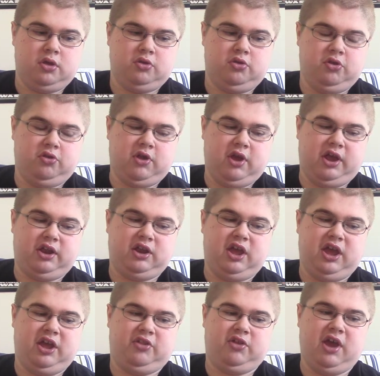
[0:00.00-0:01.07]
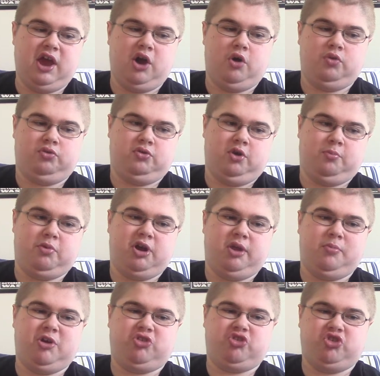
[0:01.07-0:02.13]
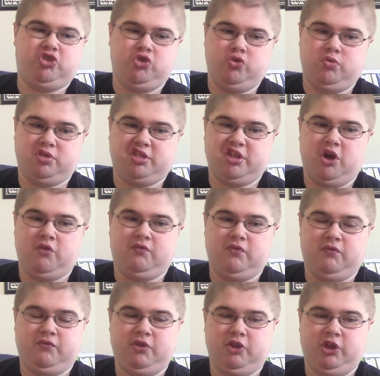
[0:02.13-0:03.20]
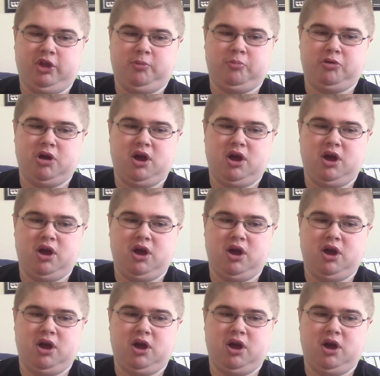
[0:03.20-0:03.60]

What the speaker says: and how they're pretty much two self-fulfilling